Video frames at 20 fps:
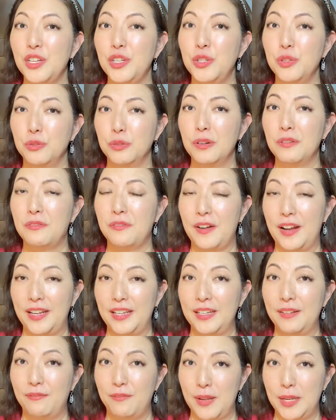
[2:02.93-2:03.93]
you will
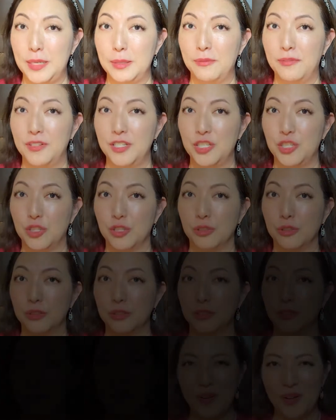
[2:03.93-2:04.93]
find it beneficial.
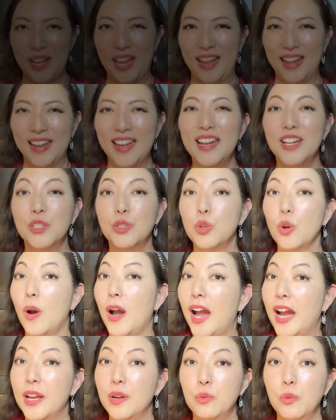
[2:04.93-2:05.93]
Okay, so
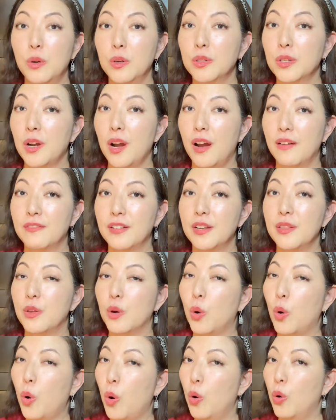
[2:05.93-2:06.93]
I won't cover the
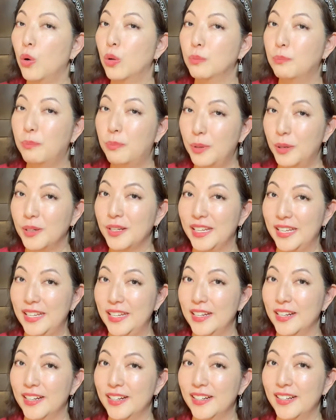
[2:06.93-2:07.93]
whole book
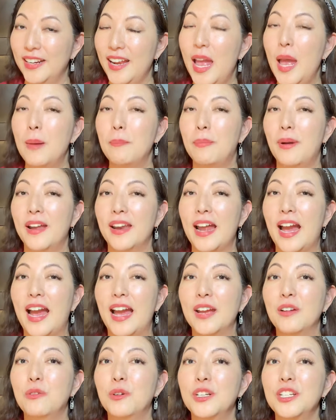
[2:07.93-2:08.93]
here, but
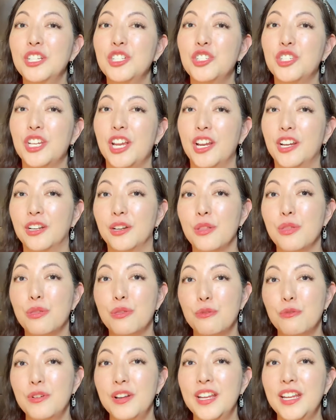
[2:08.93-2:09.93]
I want to share
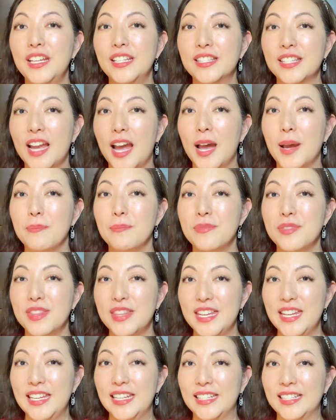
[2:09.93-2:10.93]
3 top
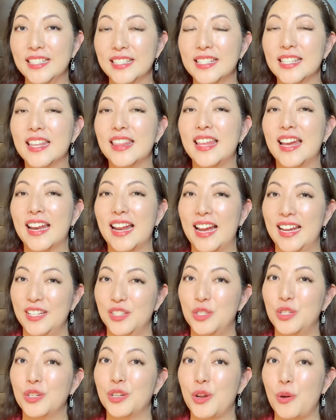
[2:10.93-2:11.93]
things that I
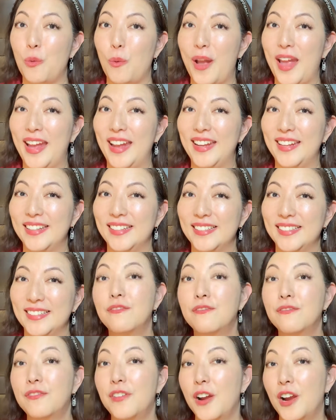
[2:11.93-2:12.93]
took away.
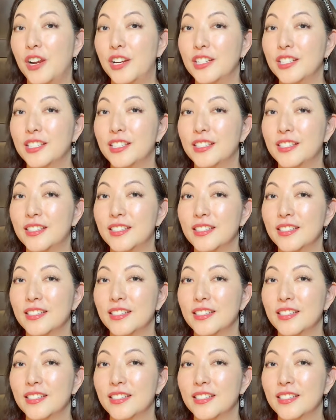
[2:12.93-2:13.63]
First,